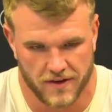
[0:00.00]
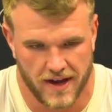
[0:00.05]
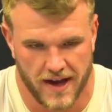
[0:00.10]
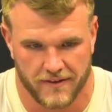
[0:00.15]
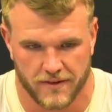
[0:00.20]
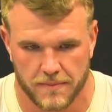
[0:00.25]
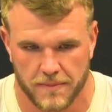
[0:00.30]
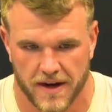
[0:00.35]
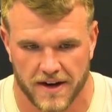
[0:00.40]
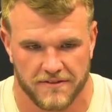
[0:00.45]

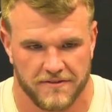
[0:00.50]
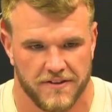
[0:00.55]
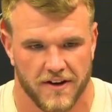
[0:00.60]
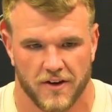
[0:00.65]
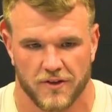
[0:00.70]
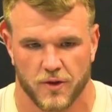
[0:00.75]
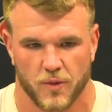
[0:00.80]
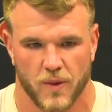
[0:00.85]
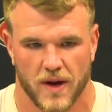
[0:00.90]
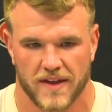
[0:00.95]
Everybody
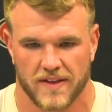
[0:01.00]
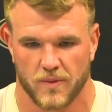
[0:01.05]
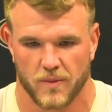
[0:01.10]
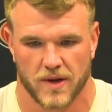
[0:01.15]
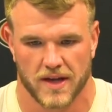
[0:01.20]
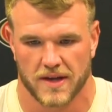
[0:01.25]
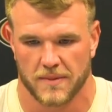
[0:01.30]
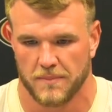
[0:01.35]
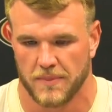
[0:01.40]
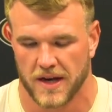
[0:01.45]
felt the way that
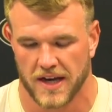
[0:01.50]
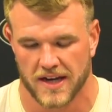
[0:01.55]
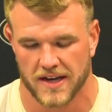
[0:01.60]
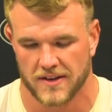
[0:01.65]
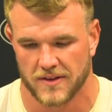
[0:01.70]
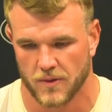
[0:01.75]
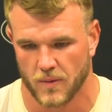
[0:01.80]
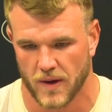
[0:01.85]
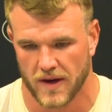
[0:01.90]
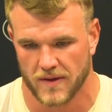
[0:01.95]
we competed
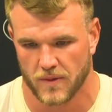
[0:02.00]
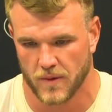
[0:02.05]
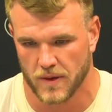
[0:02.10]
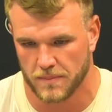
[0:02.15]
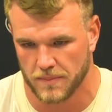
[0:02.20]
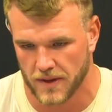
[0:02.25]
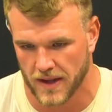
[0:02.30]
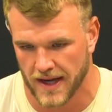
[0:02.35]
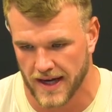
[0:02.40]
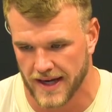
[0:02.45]
and the way that we
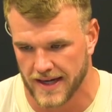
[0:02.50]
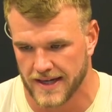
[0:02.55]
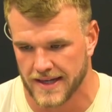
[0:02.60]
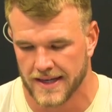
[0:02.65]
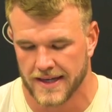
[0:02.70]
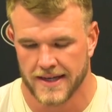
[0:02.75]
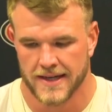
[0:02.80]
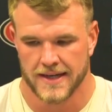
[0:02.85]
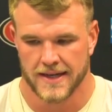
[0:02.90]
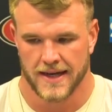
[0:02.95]
played,
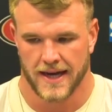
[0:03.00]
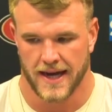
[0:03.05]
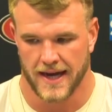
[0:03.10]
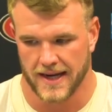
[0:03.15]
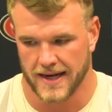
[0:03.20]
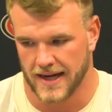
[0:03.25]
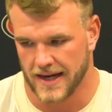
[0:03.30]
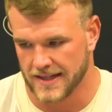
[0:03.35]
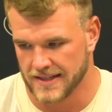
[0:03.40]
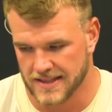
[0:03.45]

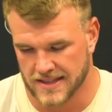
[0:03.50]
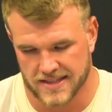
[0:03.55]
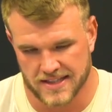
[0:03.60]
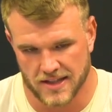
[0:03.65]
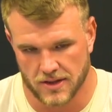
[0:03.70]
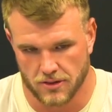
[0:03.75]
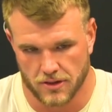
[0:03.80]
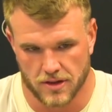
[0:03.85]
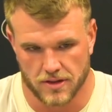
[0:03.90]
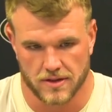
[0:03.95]
and to
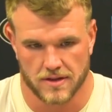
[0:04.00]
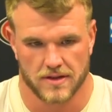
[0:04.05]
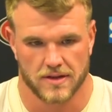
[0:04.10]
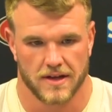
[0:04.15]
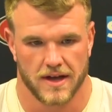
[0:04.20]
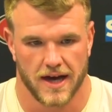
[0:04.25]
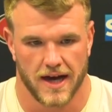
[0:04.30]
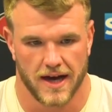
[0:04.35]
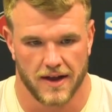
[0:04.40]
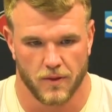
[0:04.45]
seal it
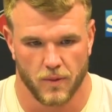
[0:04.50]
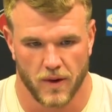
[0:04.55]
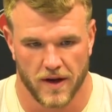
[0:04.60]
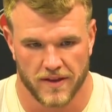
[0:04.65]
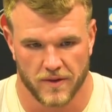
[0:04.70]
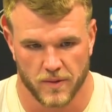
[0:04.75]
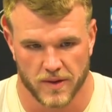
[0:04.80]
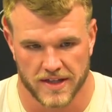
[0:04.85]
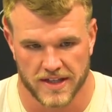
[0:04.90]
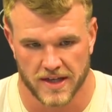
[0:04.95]
the way
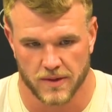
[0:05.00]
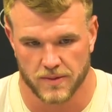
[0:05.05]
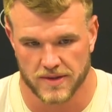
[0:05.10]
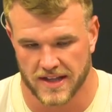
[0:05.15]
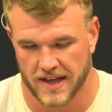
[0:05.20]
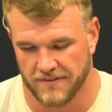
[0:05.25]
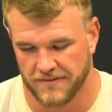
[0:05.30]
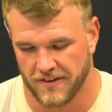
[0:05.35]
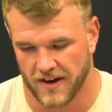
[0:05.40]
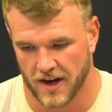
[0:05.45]
that we did with
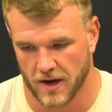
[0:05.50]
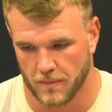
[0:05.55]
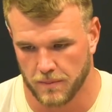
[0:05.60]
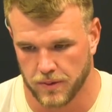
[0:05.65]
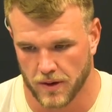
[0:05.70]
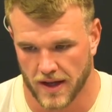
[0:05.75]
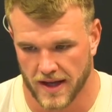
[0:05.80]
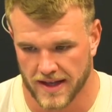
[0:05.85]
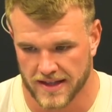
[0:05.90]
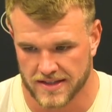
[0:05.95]
that final
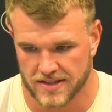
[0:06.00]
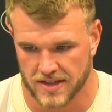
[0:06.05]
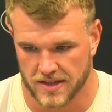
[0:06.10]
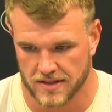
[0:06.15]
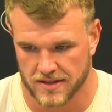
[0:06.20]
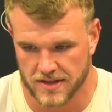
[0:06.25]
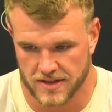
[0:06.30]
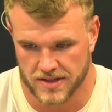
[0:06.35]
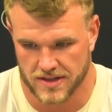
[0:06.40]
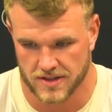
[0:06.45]
play, it
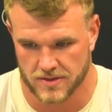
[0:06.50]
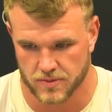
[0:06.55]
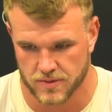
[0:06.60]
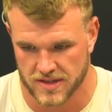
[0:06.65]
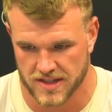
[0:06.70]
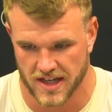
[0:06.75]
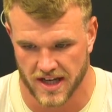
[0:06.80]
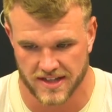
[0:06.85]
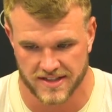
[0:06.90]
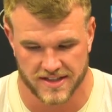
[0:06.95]
just
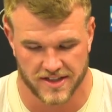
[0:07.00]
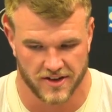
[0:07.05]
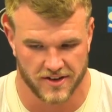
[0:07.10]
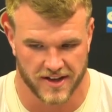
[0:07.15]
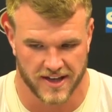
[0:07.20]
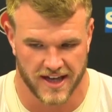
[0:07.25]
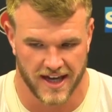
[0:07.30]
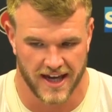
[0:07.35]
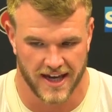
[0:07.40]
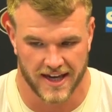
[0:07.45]
was the icing on
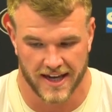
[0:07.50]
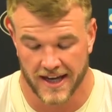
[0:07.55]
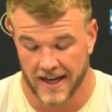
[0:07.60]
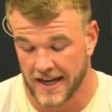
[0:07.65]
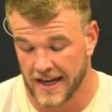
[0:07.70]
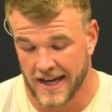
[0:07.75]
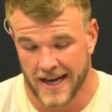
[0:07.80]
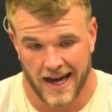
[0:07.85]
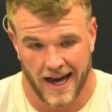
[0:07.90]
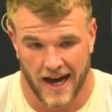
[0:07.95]
the cake.
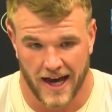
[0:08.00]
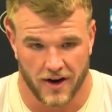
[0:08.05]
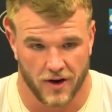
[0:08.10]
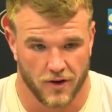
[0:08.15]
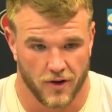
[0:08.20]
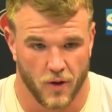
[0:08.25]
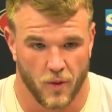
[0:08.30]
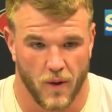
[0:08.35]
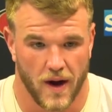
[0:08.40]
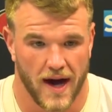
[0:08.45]
I don't
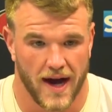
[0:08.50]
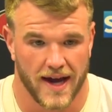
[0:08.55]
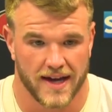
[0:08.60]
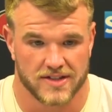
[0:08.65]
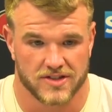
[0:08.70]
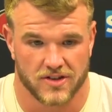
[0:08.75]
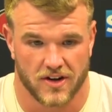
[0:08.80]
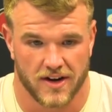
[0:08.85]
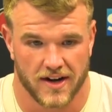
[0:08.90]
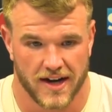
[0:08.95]
know why I
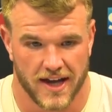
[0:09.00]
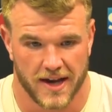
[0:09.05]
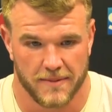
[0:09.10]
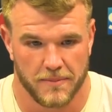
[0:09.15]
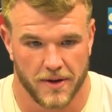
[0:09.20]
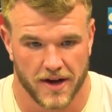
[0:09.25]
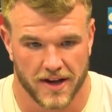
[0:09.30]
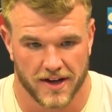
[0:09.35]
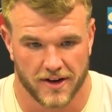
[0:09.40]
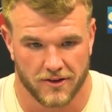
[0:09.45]
started
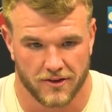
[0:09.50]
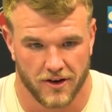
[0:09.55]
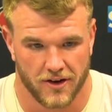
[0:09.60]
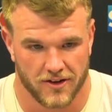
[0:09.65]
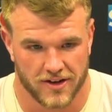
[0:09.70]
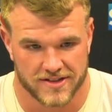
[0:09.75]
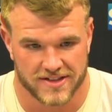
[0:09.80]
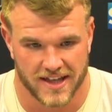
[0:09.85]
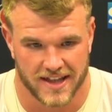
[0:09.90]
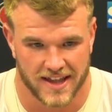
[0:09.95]
headbutting
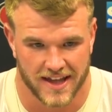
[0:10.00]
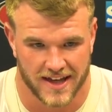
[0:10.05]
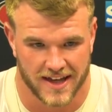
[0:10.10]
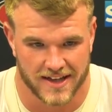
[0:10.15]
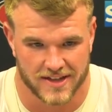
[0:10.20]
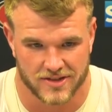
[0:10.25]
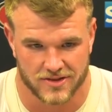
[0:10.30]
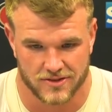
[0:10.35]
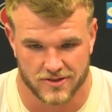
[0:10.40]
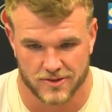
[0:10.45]
Hroniss. I think
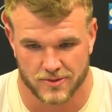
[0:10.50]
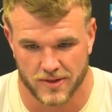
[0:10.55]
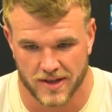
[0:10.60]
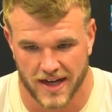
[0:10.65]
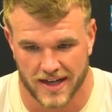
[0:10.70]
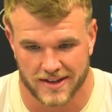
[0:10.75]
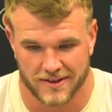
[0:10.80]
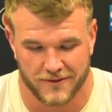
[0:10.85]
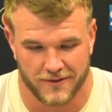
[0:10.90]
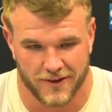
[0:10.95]
as soon as we
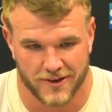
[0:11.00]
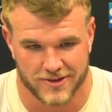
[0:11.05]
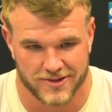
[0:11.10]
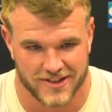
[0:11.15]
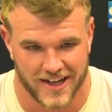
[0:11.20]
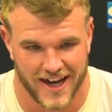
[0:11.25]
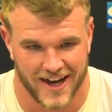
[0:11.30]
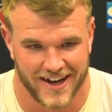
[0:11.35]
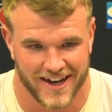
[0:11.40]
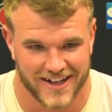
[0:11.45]
got the first
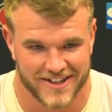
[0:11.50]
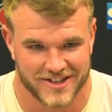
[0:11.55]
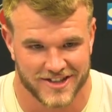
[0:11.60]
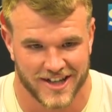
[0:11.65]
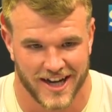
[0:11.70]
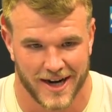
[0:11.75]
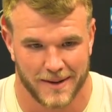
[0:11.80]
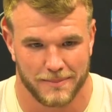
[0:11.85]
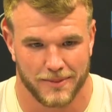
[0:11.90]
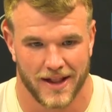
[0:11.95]
down, I just
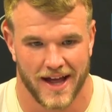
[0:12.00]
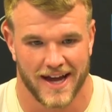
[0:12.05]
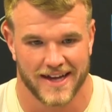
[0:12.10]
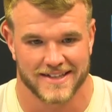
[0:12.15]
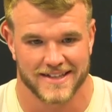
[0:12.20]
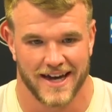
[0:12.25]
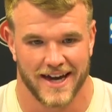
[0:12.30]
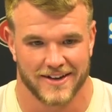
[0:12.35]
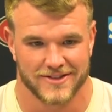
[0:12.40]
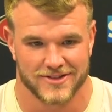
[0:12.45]
kind of
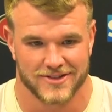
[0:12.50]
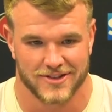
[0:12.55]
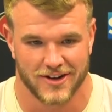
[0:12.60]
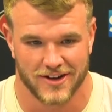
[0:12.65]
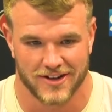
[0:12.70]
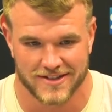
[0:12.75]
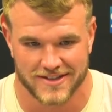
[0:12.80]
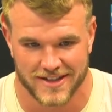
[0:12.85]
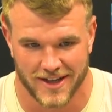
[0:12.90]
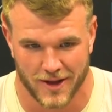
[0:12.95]
blacked out and
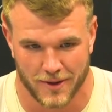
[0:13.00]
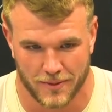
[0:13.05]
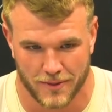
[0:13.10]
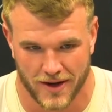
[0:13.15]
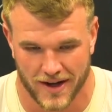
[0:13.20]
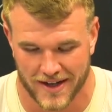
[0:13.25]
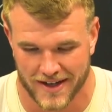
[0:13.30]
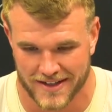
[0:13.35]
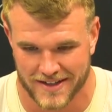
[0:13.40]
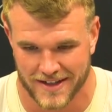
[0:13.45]
started
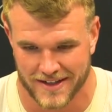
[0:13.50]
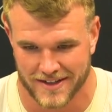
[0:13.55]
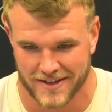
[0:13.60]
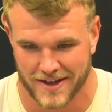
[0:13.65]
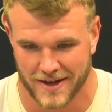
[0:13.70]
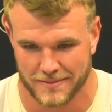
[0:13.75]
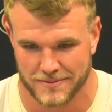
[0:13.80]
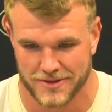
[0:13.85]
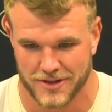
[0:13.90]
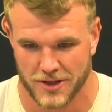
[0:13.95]
celebrating and didn't
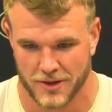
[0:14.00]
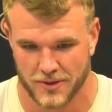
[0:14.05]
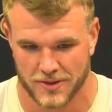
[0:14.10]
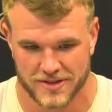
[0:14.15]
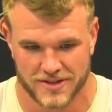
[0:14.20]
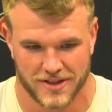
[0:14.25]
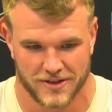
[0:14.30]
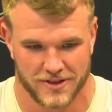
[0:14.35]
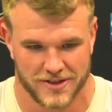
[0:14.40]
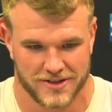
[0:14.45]
come to
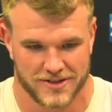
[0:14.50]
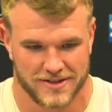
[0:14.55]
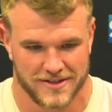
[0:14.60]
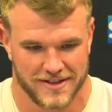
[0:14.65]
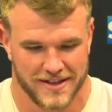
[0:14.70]
until he,